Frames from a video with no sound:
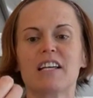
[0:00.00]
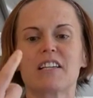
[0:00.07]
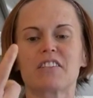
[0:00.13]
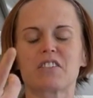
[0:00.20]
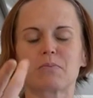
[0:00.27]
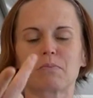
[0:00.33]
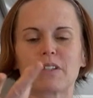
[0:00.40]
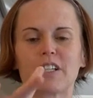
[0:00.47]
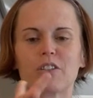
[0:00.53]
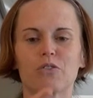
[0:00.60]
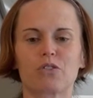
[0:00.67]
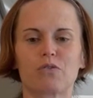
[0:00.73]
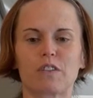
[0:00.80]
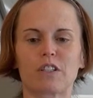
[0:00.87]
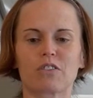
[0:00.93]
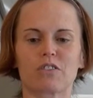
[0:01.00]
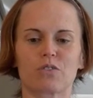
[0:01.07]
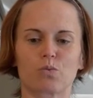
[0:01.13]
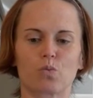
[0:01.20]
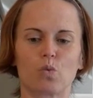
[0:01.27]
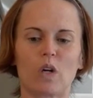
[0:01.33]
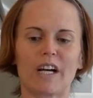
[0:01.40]
Splay those fingers
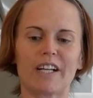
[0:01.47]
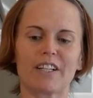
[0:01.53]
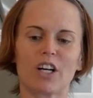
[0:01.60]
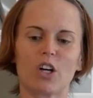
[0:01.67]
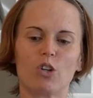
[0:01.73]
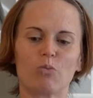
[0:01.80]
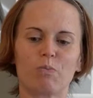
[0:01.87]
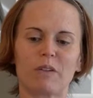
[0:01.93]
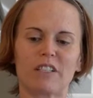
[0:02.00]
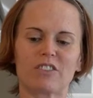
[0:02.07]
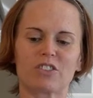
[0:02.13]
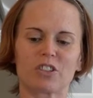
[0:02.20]
wide open.